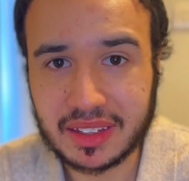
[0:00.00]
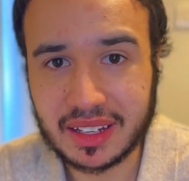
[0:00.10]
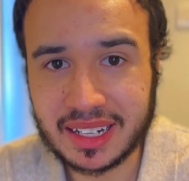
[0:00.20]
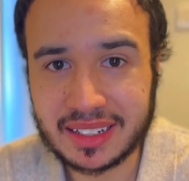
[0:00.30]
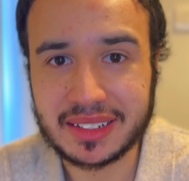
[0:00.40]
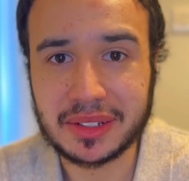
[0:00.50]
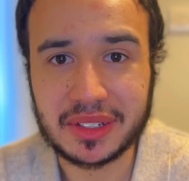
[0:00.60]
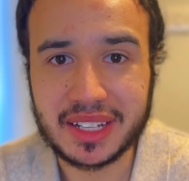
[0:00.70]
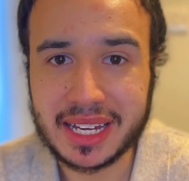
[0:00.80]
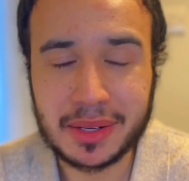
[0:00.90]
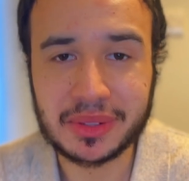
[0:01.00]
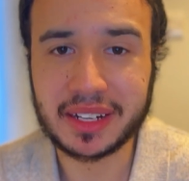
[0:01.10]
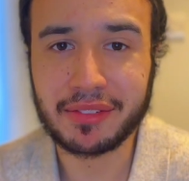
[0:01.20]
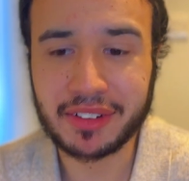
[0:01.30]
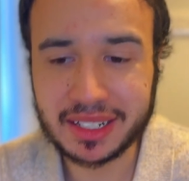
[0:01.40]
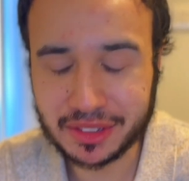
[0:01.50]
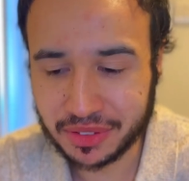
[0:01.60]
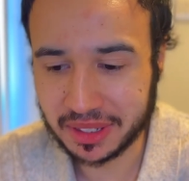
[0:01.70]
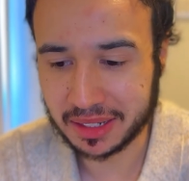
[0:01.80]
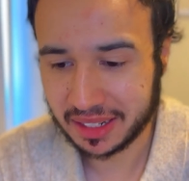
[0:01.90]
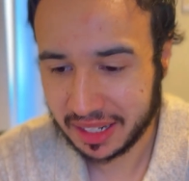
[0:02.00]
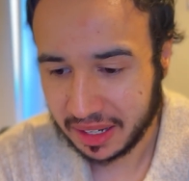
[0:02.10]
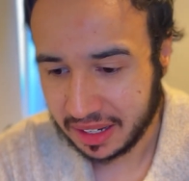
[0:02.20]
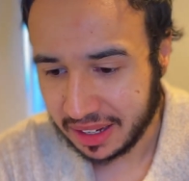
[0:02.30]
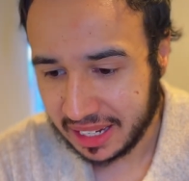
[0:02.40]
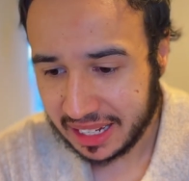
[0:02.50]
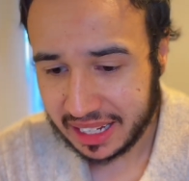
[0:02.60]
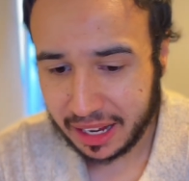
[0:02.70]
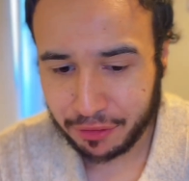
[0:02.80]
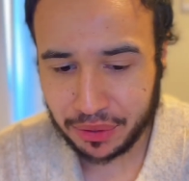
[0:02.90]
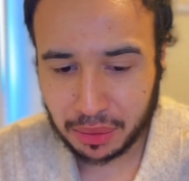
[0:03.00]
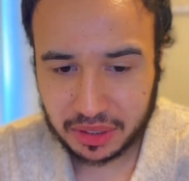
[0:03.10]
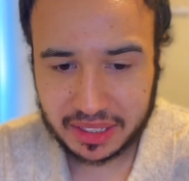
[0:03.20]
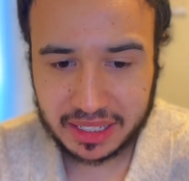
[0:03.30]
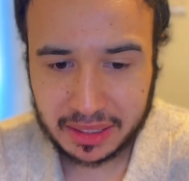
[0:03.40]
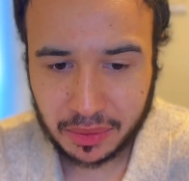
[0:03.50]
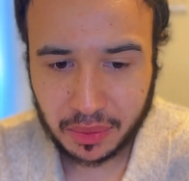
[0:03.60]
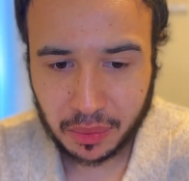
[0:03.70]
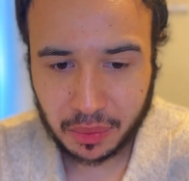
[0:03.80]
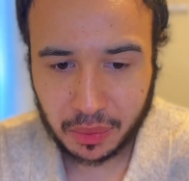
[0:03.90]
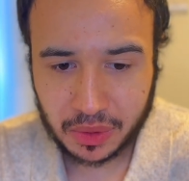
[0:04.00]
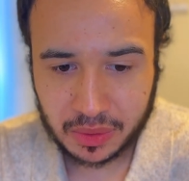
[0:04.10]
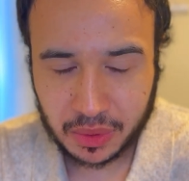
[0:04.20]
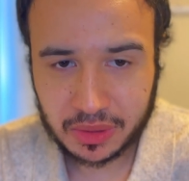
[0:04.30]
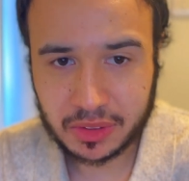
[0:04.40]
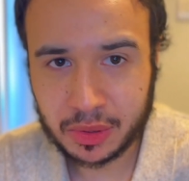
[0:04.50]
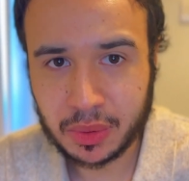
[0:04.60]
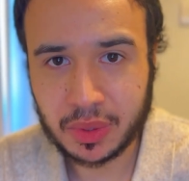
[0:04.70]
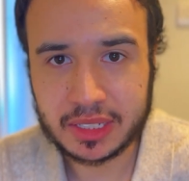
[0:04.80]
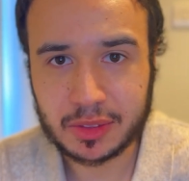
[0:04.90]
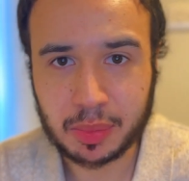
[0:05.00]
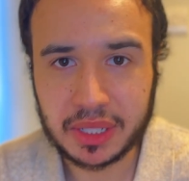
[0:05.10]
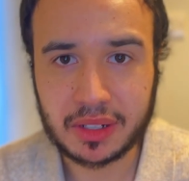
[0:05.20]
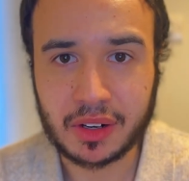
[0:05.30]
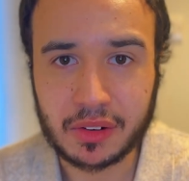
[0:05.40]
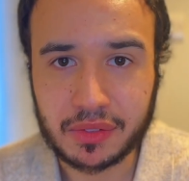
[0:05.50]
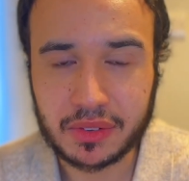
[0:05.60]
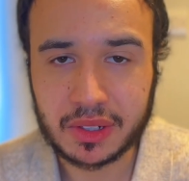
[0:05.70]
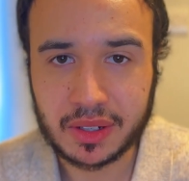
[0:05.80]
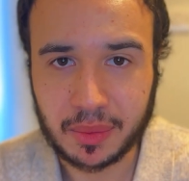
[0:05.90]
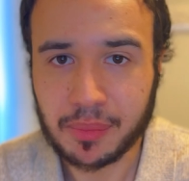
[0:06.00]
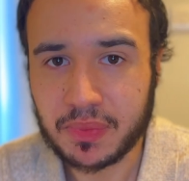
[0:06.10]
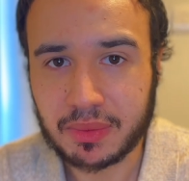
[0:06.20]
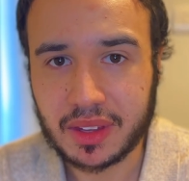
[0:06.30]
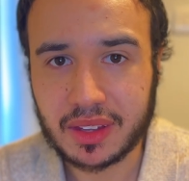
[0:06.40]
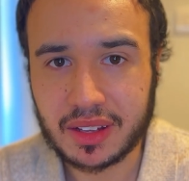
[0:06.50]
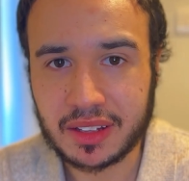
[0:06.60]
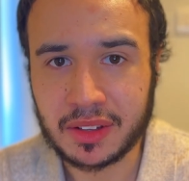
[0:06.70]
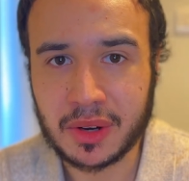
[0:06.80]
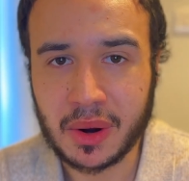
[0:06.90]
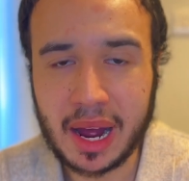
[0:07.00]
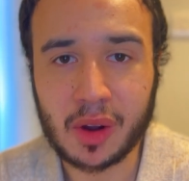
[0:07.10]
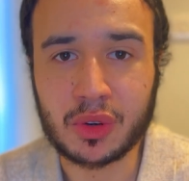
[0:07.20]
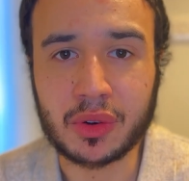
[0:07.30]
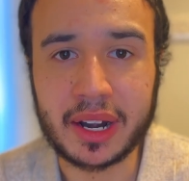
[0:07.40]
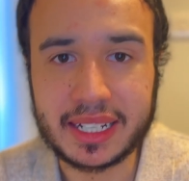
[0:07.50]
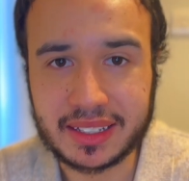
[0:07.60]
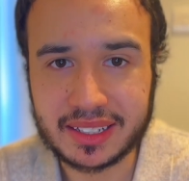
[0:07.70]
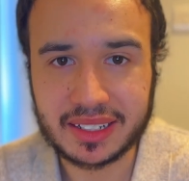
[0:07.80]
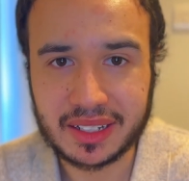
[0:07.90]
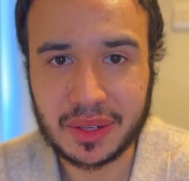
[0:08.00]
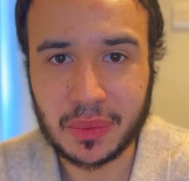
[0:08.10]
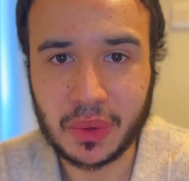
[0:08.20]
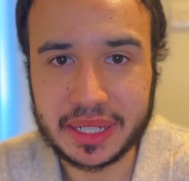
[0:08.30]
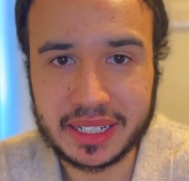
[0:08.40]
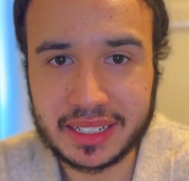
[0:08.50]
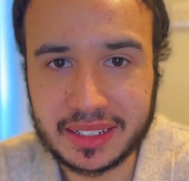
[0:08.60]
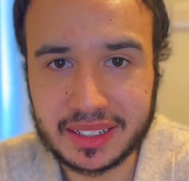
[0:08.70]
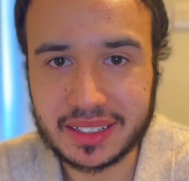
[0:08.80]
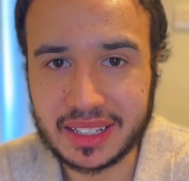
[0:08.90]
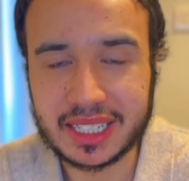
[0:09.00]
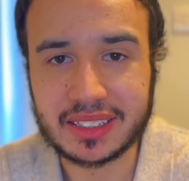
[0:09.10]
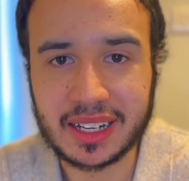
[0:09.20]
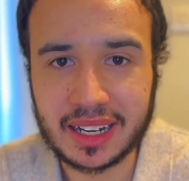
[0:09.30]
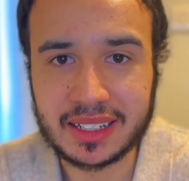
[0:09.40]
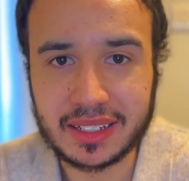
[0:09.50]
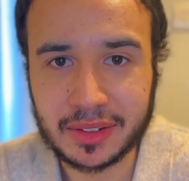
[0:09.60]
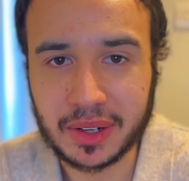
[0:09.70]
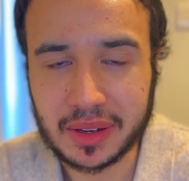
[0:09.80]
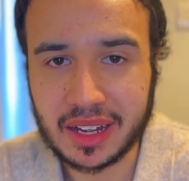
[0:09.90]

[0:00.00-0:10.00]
and they don't get thanks for that. If you look in World War II, we speak of, how great we did, this, that, and the other.